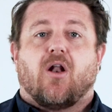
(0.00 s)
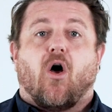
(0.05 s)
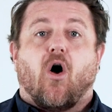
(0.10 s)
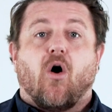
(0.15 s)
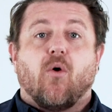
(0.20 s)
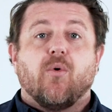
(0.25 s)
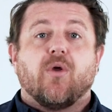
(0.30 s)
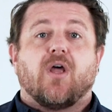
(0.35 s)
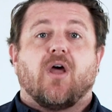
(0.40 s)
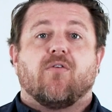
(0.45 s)
Not
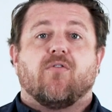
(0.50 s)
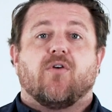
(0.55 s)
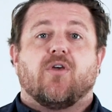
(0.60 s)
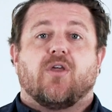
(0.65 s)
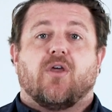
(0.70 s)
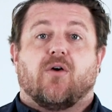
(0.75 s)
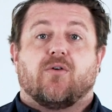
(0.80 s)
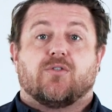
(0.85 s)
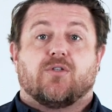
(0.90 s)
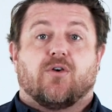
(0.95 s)
all recovery
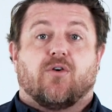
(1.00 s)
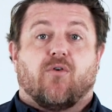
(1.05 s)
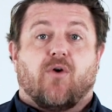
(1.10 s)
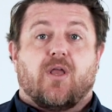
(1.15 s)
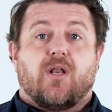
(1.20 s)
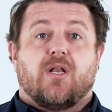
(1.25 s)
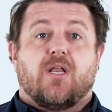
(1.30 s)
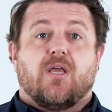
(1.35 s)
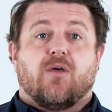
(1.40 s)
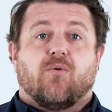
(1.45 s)
cones are
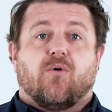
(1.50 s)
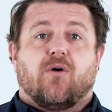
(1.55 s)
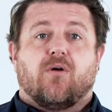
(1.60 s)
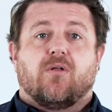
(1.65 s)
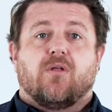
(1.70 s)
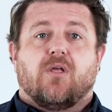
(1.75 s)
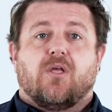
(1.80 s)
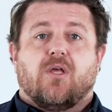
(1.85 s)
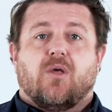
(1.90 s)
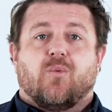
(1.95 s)
created equal,
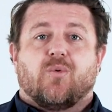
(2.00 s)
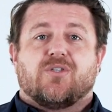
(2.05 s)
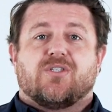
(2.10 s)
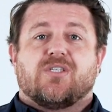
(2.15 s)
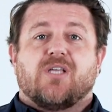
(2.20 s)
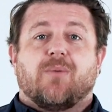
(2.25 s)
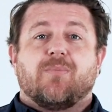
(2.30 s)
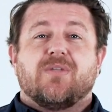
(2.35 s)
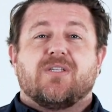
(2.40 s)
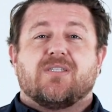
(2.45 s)
with
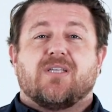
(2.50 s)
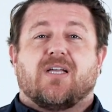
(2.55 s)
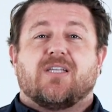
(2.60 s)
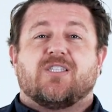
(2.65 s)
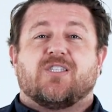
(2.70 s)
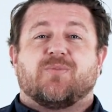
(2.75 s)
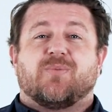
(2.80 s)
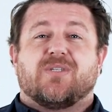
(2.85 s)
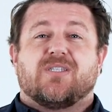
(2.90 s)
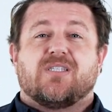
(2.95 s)
some
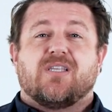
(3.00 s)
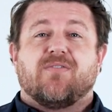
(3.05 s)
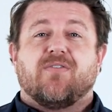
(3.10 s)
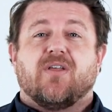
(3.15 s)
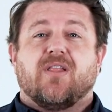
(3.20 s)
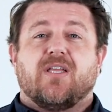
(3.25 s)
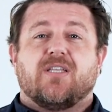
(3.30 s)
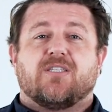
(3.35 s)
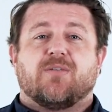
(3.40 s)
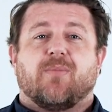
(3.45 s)
designed
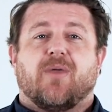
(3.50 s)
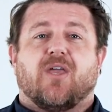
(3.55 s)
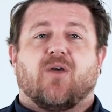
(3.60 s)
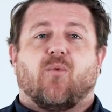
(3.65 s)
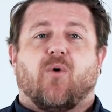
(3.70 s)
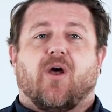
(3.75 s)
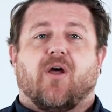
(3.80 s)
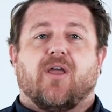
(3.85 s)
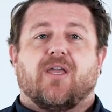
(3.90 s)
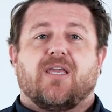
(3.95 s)
specifically to make
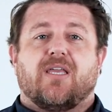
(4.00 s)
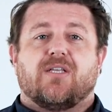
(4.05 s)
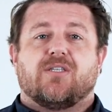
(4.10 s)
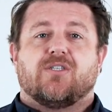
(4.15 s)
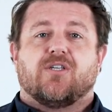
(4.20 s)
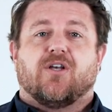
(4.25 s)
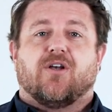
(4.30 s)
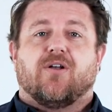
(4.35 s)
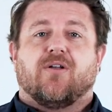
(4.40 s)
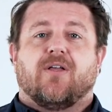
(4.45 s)
wearing
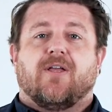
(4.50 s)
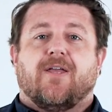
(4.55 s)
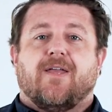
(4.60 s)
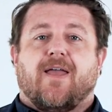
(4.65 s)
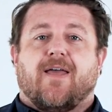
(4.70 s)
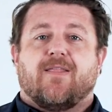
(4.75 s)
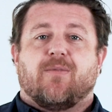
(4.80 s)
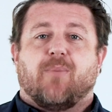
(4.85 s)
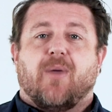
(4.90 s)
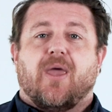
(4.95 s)
easier
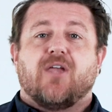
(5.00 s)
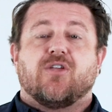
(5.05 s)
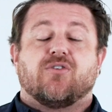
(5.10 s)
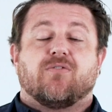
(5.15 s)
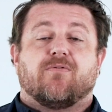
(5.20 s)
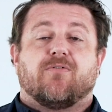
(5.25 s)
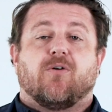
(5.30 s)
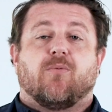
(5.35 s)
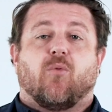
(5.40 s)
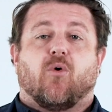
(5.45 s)
and the
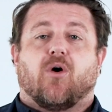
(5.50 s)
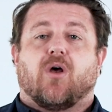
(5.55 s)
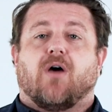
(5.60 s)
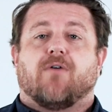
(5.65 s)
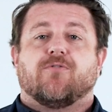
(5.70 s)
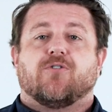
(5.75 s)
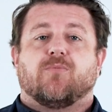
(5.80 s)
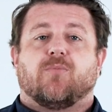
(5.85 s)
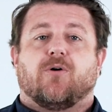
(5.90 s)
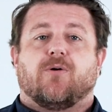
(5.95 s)
patient feel more
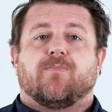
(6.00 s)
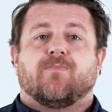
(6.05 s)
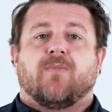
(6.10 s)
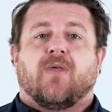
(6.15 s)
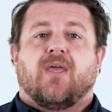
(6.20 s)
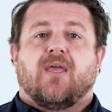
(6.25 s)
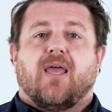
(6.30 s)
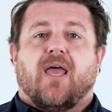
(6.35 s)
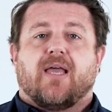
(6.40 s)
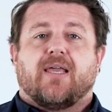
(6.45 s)
comfortable.
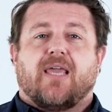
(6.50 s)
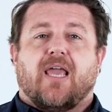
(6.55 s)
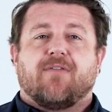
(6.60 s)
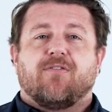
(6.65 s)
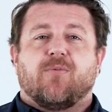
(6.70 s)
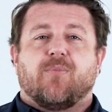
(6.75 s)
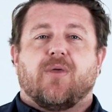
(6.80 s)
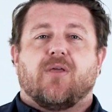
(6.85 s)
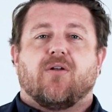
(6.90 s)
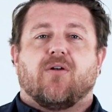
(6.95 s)
At
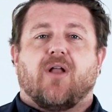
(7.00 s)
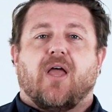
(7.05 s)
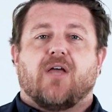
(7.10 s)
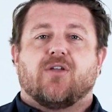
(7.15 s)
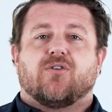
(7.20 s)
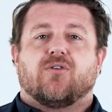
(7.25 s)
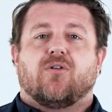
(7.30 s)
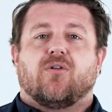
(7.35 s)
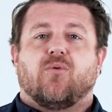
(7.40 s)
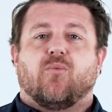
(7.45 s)
KVP
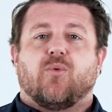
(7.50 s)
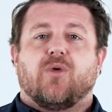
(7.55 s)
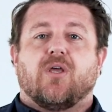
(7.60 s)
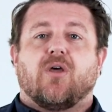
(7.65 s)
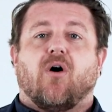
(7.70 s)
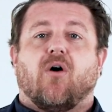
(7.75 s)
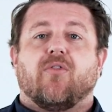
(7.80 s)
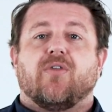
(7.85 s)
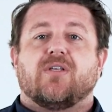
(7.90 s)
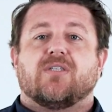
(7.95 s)
International, we
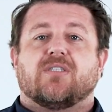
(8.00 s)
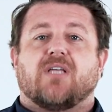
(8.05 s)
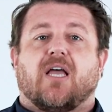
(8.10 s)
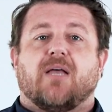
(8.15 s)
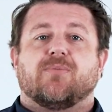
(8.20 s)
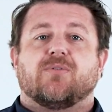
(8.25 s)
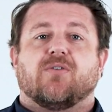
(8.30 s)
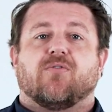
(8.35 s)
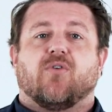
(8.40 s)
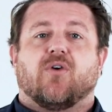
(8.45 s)
call these
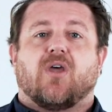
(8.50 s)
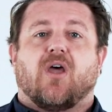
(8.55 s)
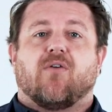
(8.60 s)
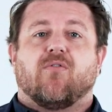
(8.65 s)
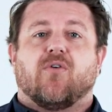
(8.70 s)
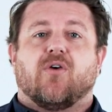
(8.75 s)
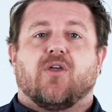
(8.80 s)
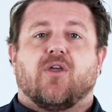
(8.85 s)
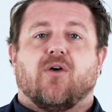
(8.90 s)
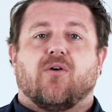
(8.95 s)
types of
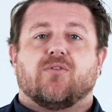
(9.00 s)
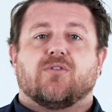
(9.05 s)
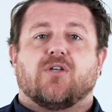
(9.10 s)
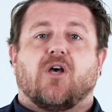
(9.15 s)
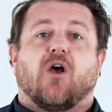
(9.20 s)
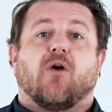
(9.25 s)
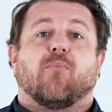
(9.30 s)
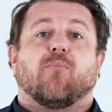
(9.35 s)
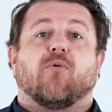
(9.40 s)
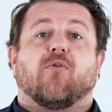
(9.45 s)
recovery cones
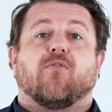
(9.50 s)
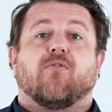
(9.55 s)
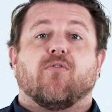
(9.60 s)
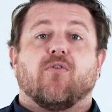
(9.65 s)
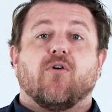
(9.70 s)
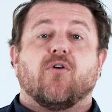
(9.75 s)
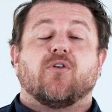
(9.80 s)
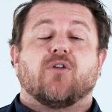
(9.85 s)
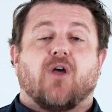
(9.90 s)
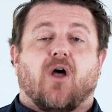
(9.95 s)
our
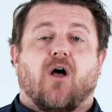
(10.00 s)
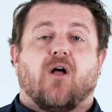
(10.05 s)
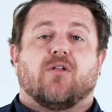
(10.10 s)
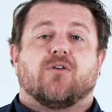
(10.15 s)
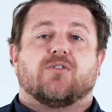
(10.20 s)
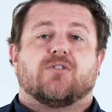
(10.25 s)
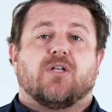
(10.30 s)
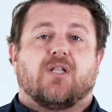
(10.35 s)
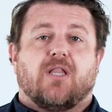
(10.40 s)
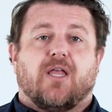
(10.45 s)
preferred
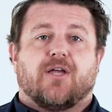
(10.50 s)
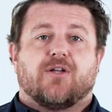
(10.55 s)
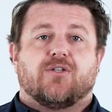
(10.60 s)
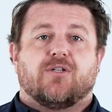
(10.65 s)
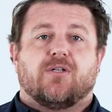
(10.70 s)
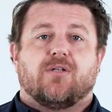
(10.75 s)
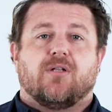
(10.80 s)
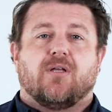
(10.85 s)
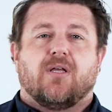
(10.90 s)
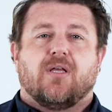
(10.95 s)
collars
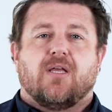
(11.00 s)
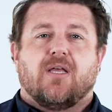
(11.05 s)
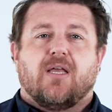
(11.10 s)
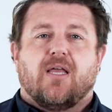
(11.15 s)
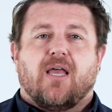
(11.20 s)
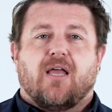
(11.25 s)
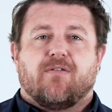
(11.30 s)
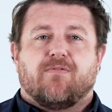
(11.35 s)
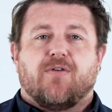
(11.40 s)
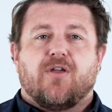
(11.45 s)
collection,
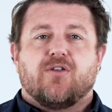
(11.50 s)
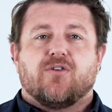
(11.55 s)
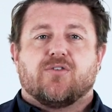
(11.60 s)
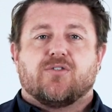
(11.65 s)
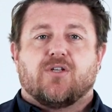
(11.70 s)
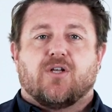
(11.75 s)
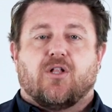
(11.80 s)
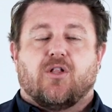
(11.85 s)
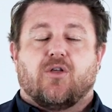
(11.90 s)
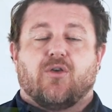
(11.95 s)
and
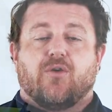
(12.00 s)
features